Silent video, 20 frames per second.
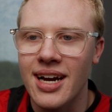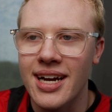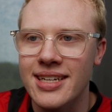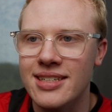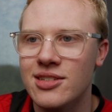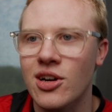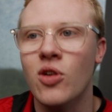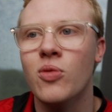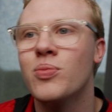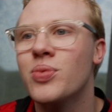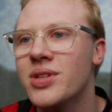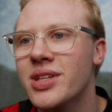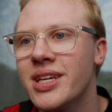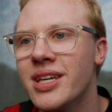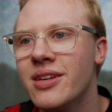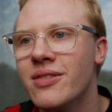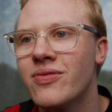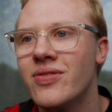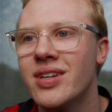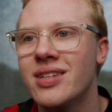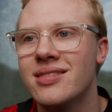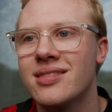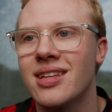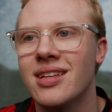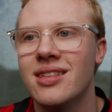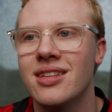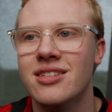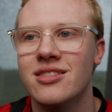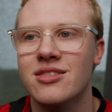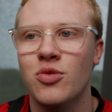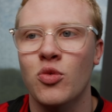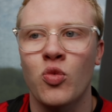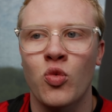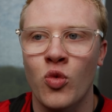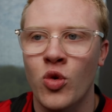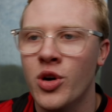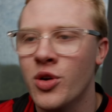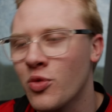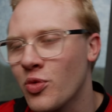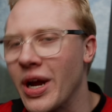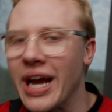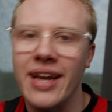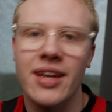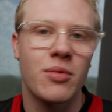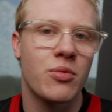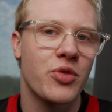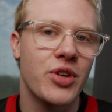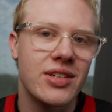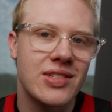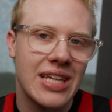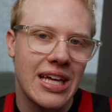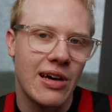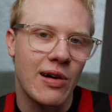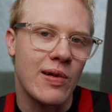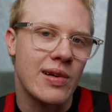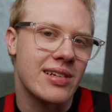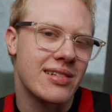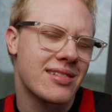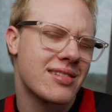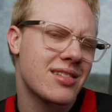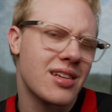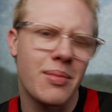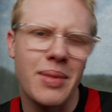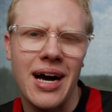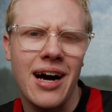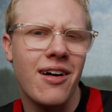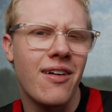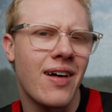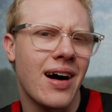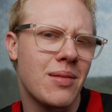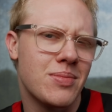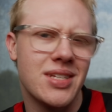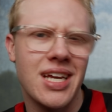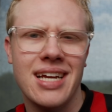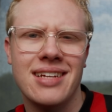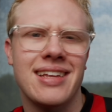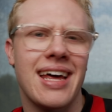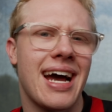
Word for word: I don't believe is that this one random retailer just somehow obtained